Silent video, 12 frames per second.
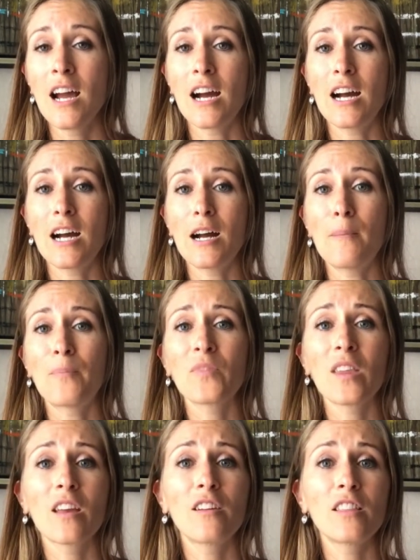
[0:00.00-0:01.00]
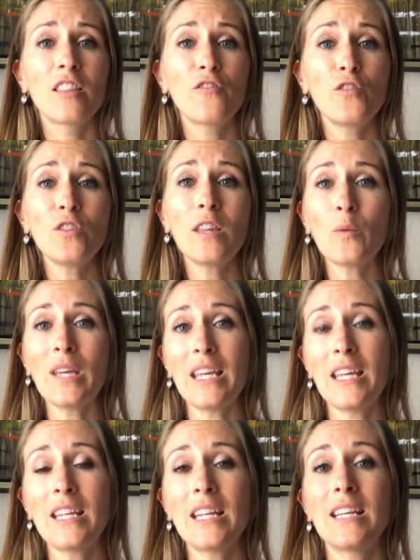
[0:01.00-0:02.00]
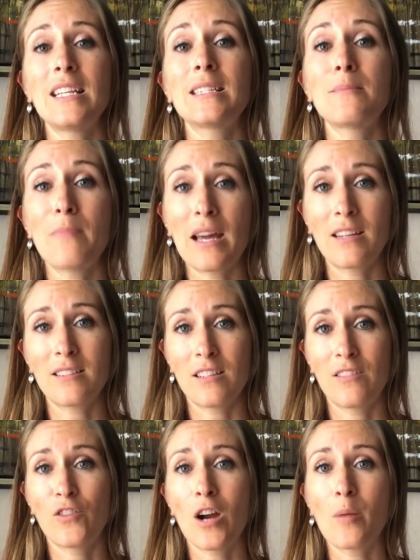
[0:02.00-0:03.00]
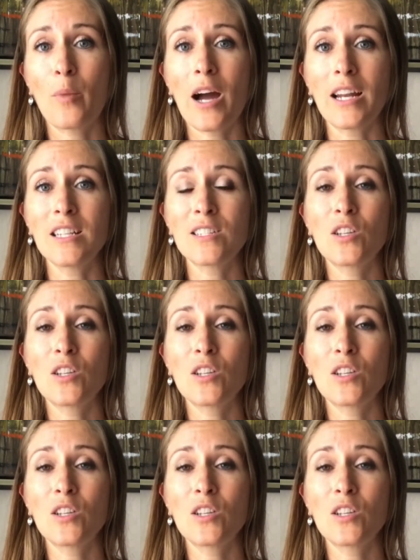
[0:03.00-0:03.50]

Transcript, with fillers: Um, The food that we eat is medicine for our bodies.